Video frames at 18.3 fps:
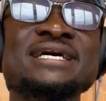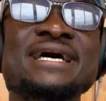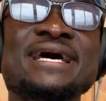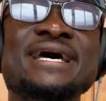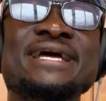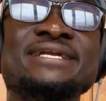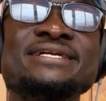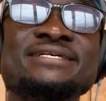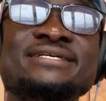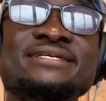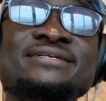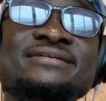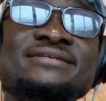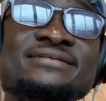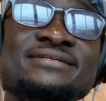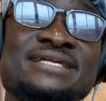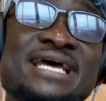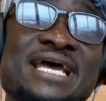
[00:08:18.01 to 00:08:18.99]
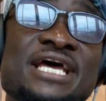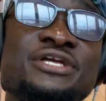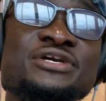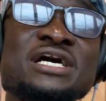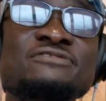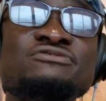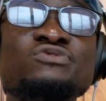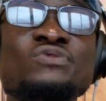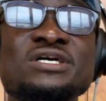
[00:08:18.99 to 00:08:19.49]
And then you
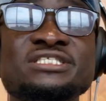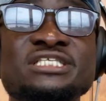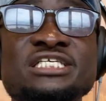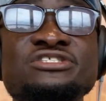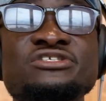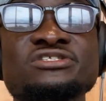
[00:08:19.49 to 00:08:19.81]
have to adjust